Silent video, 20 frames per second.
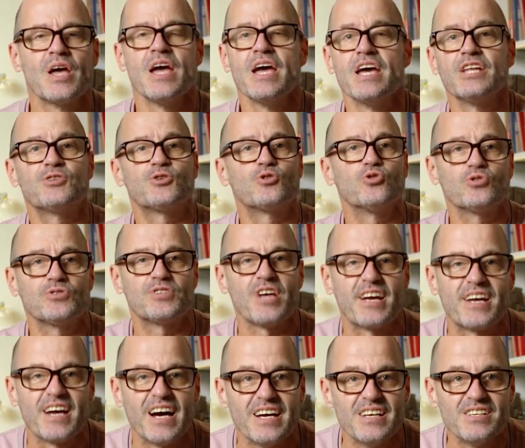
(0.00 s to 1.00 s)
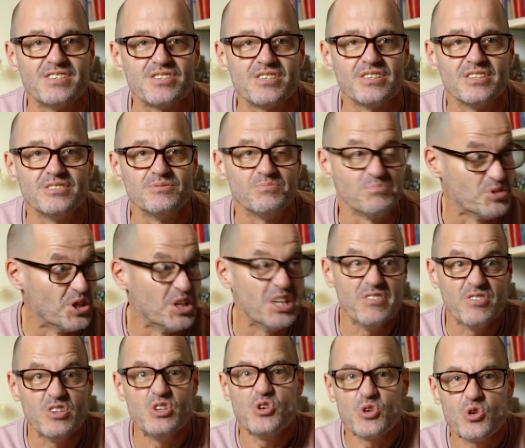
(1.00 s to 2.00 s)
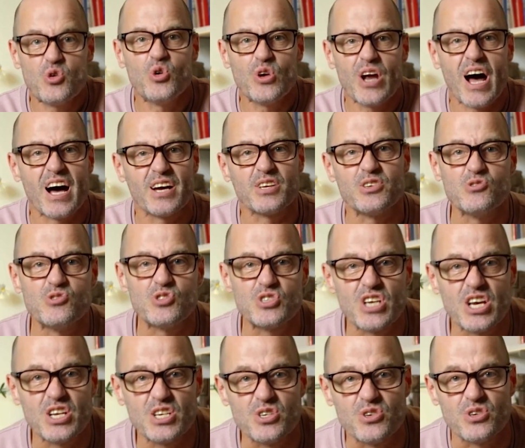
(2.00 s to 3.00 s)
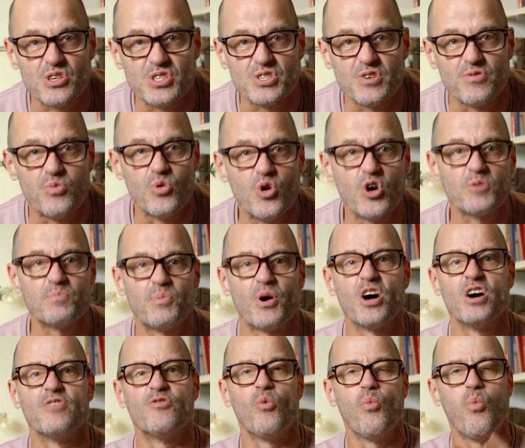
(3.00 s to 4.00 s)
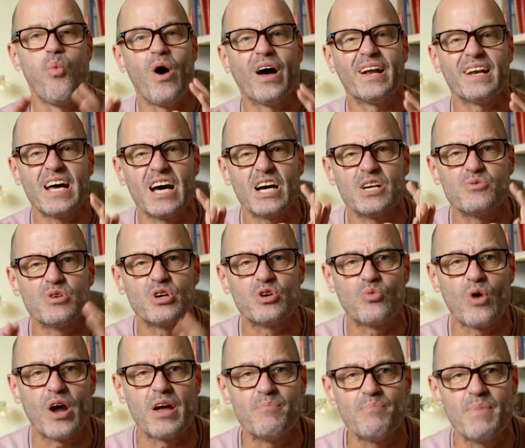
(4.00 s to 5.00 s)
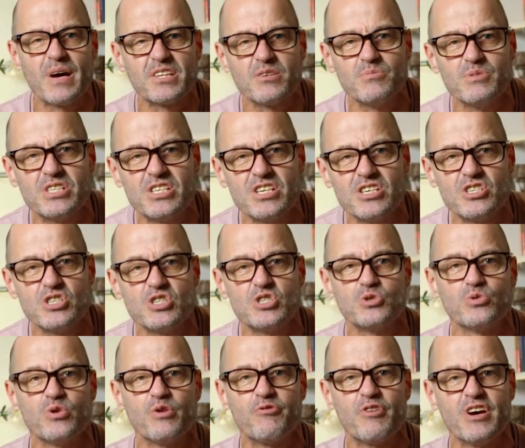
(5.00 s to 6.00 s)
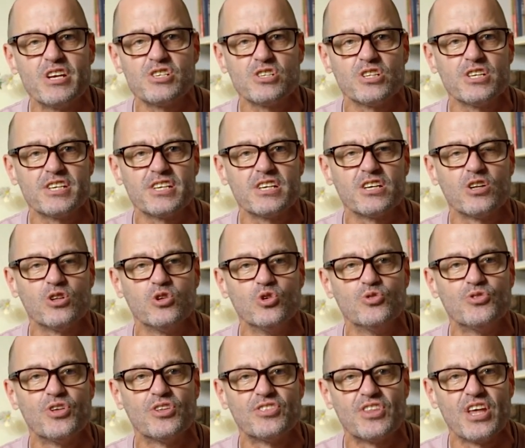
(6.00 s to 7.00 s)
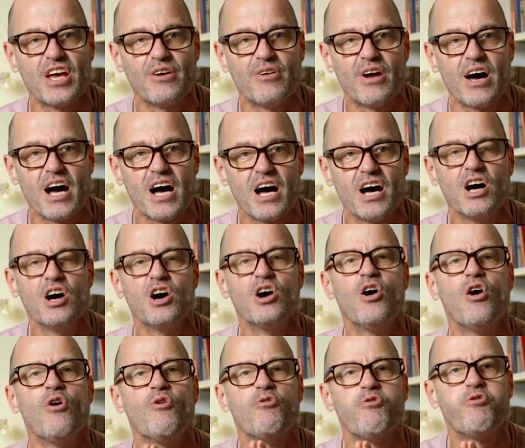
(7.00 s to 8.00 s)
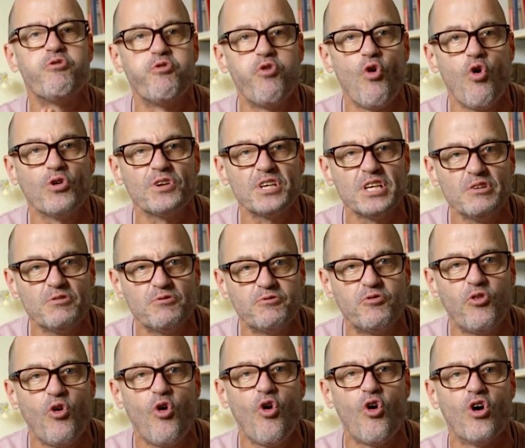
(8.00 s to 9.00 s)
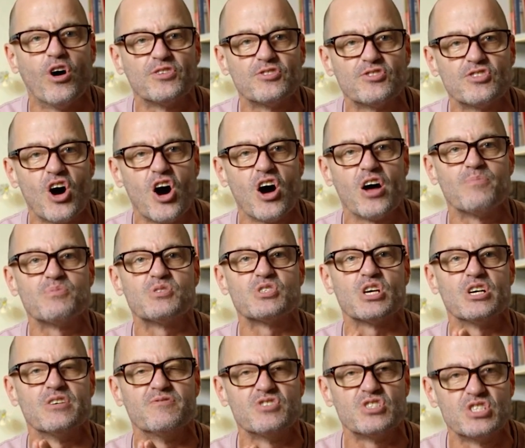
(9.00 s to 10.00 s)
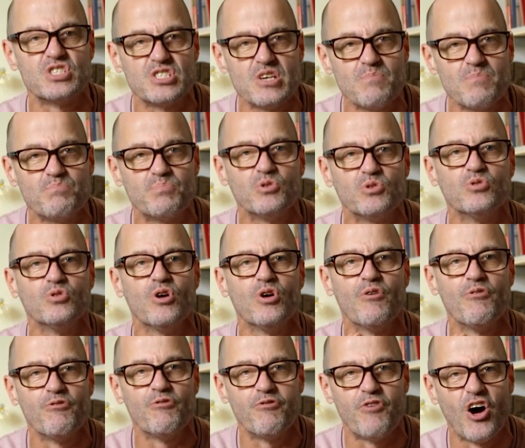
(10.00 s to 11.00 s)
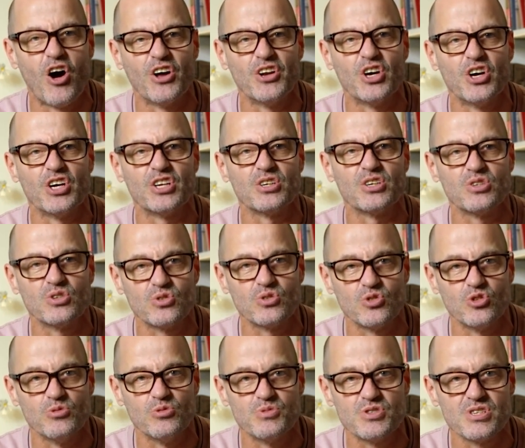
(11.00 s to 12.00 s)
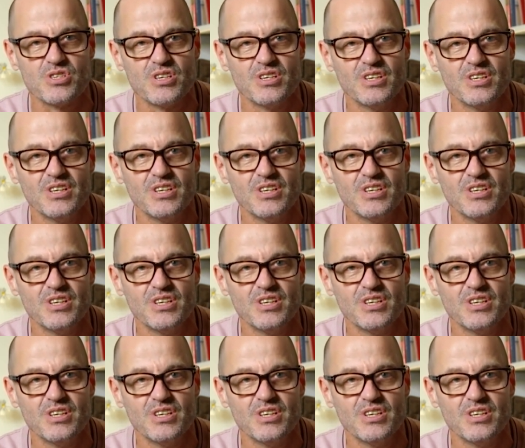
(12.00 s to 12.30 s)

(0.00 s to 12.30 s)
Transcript: It took decades, even you could argue centuries of work by over 100 great mathematicians to eventually conclude that there are 44 types of simple finite groups,